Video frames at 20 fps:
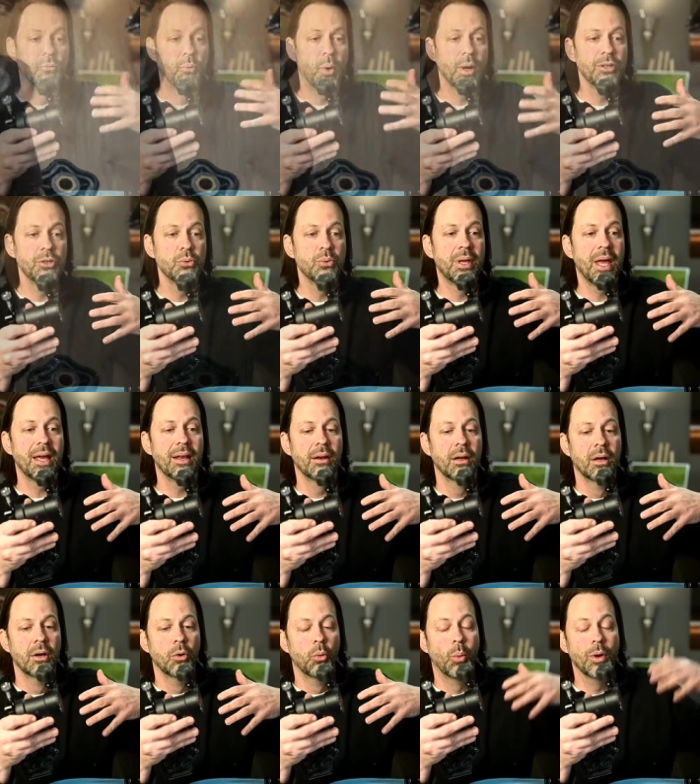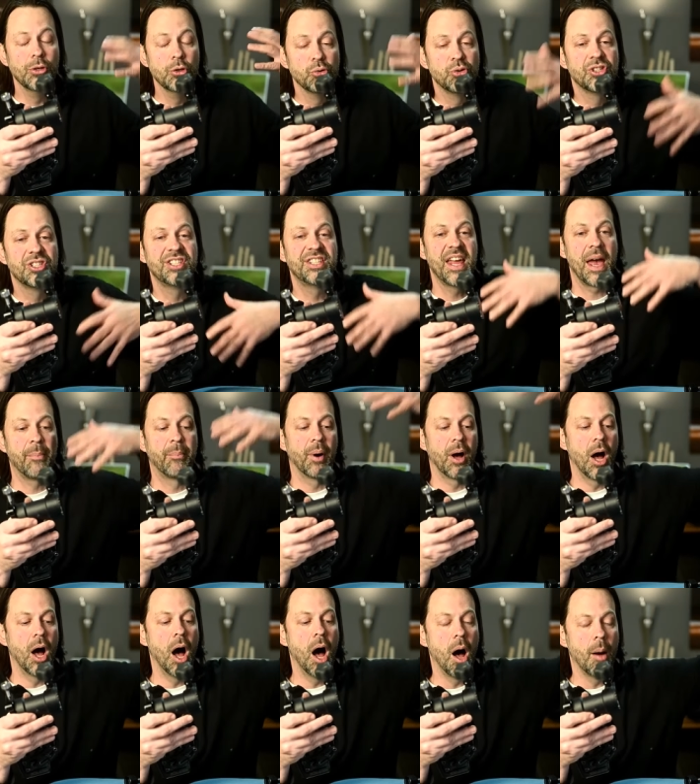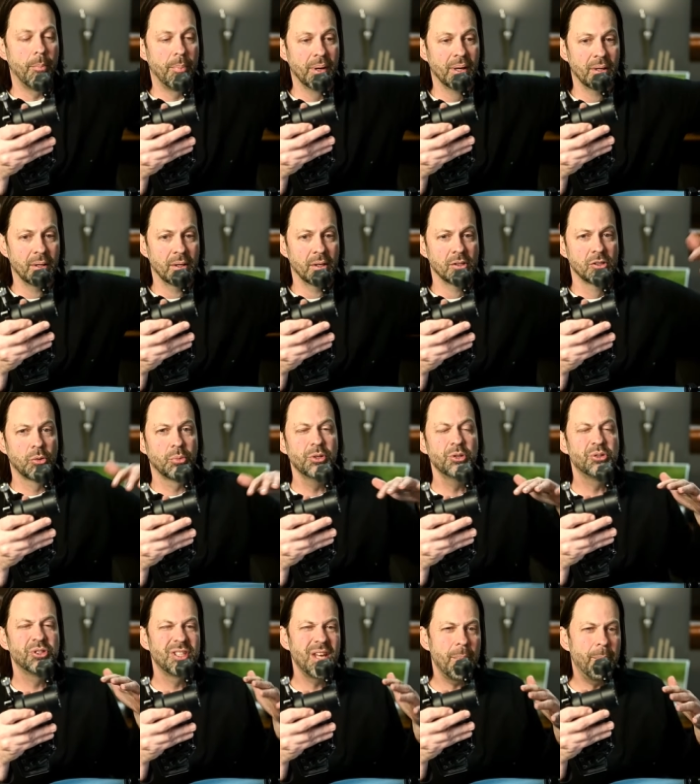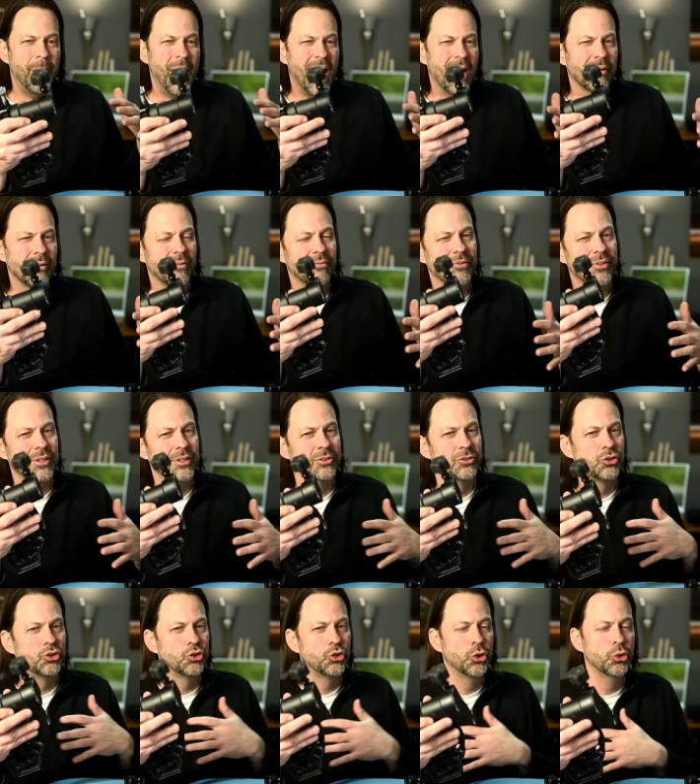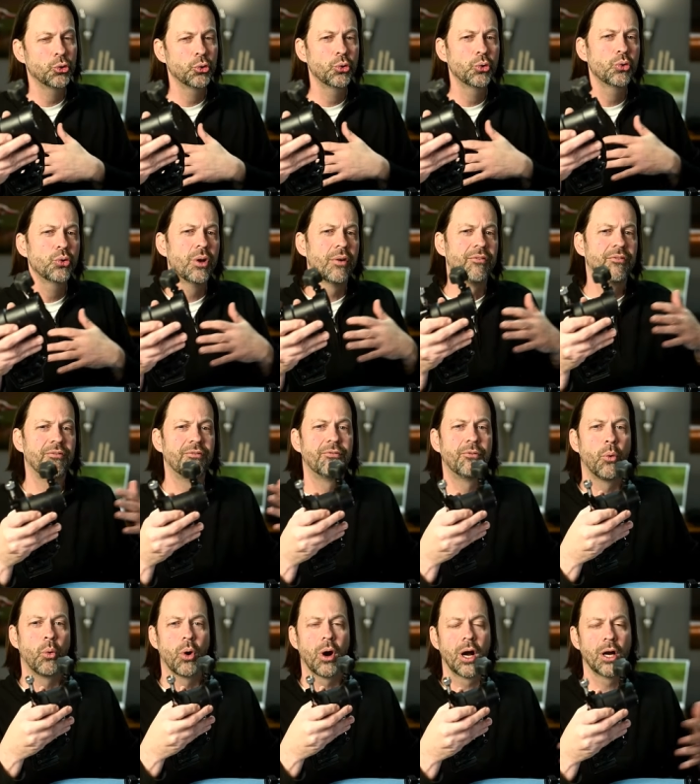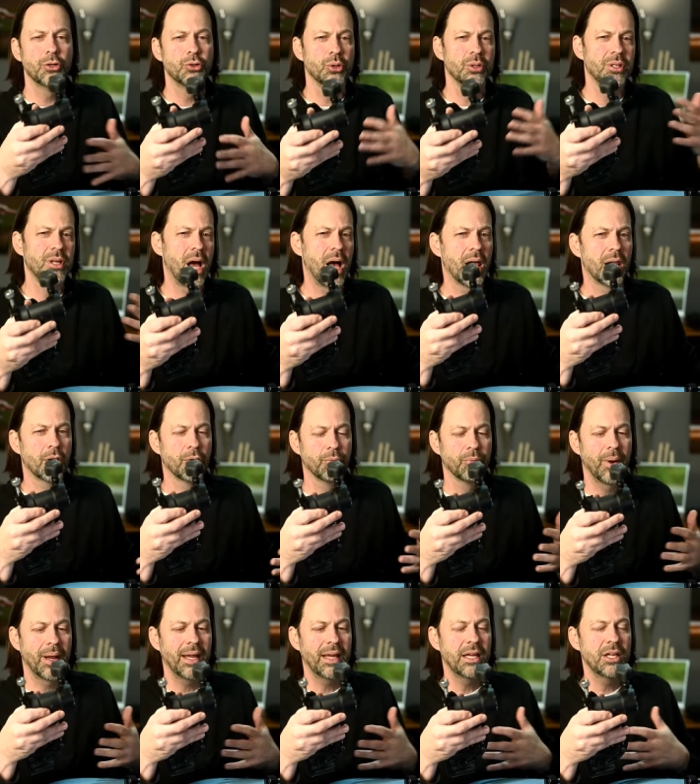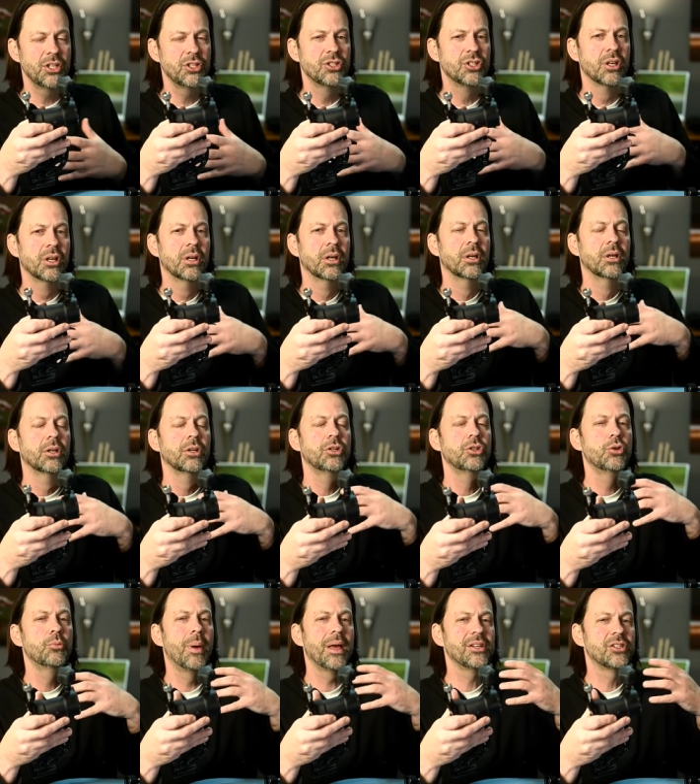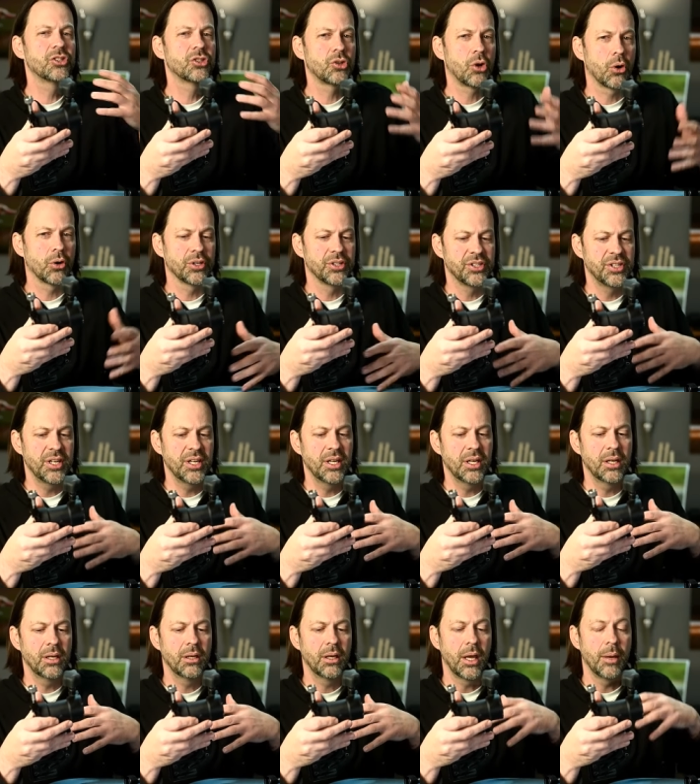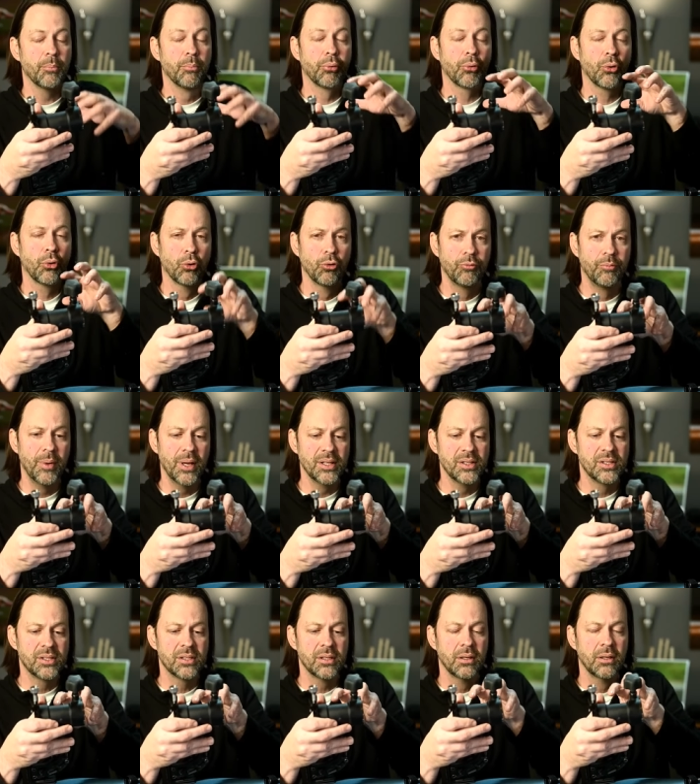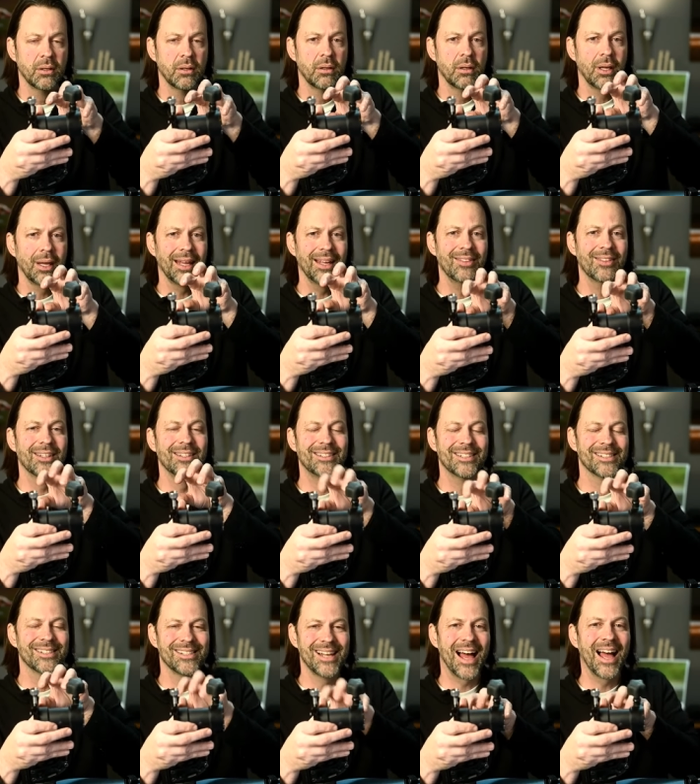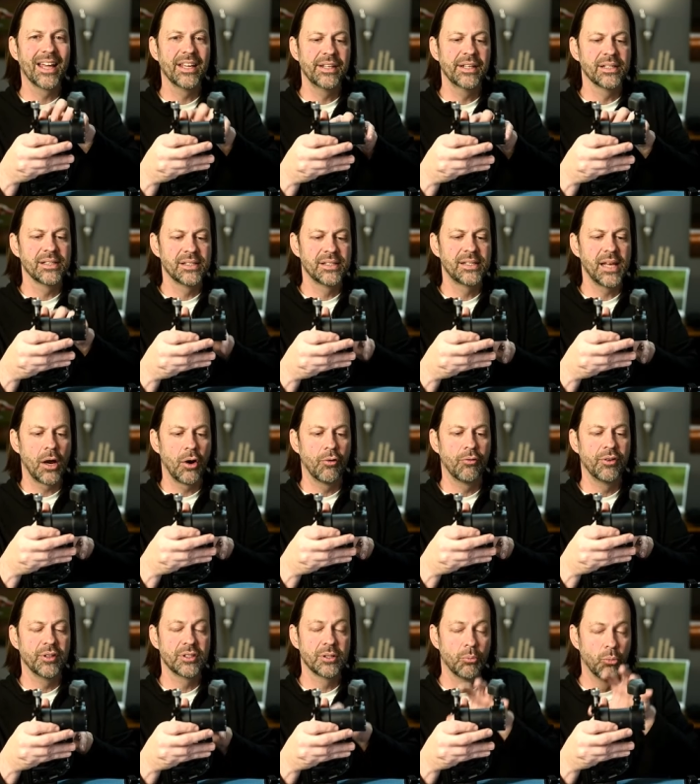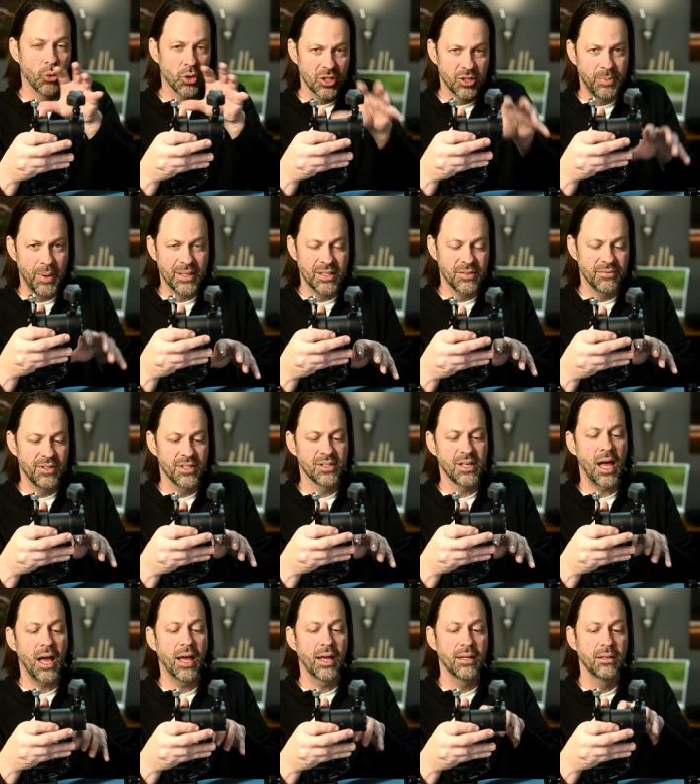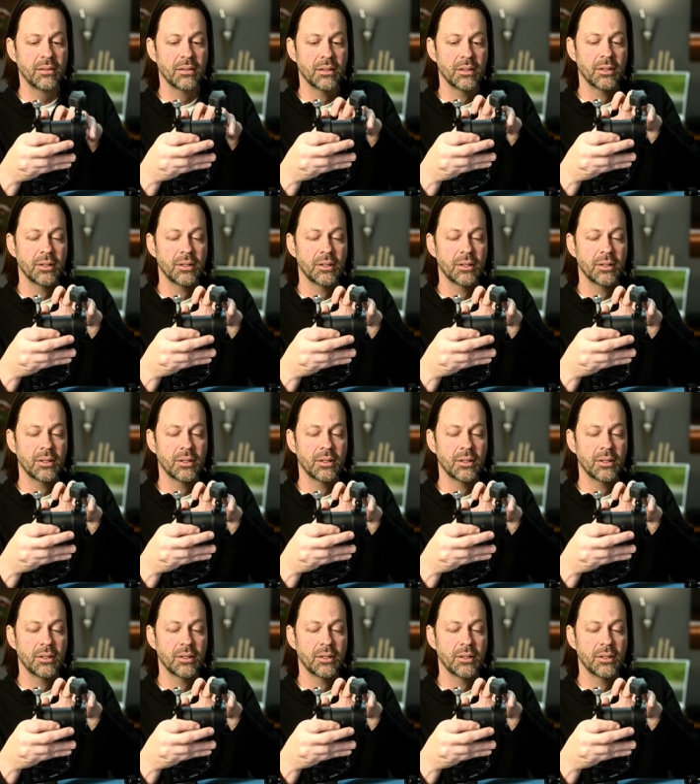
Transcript: what you get when you step up. So when you step out of the two to $400 range, you may start seeing improvements in the design itself. It's a more expensive design,